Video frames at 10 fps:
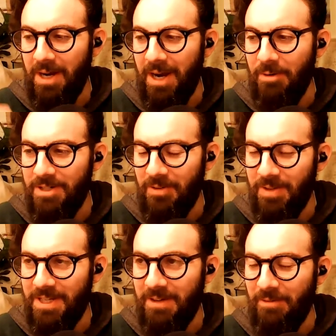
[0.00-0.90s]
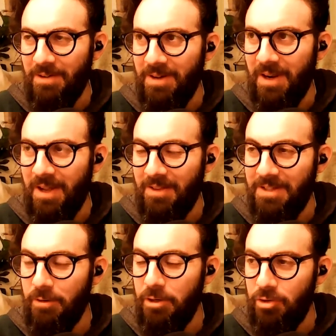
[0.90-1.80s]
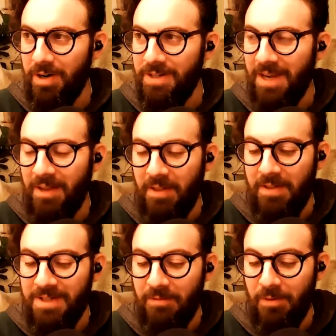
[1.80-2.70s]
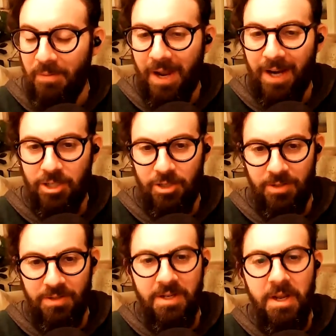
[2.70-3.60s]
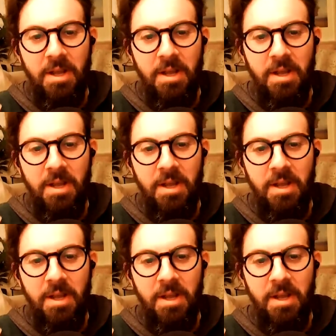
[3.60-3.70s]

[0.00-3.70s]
clarity on the different drugs and then the different reactions.